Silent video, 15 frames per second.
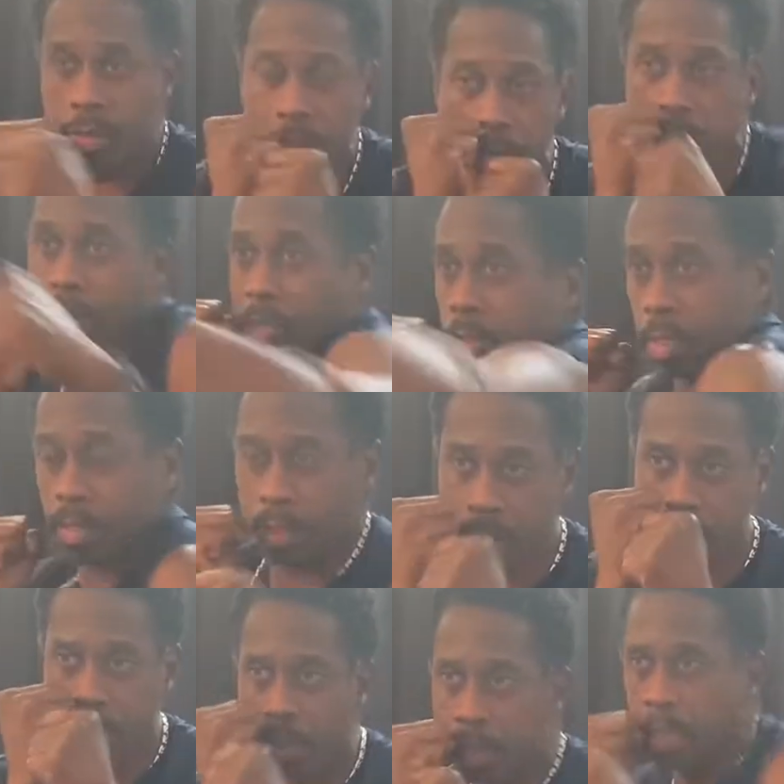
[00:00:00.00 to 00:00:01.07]
historically
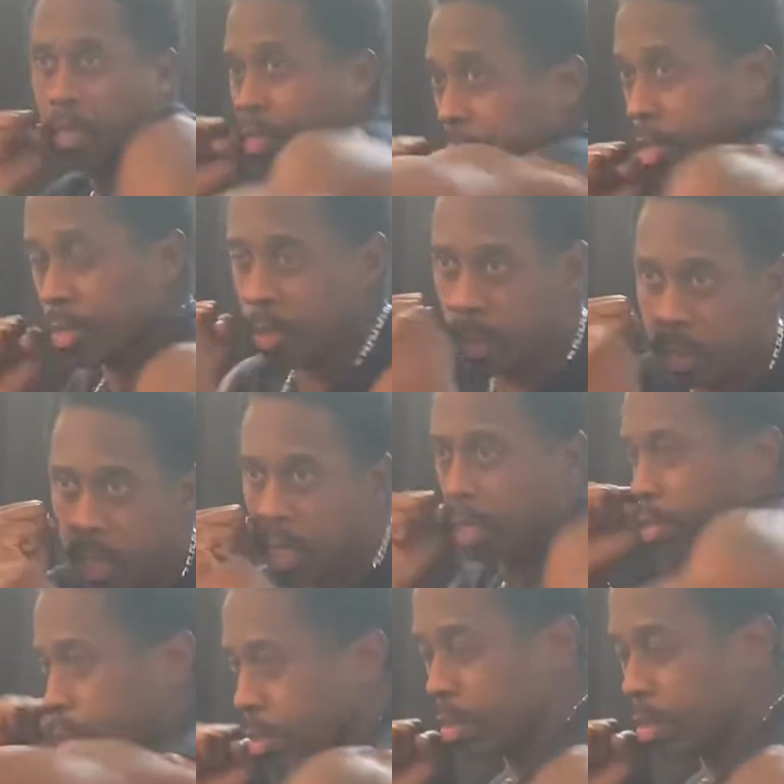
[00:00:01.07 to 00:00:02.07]
sets up other strikes.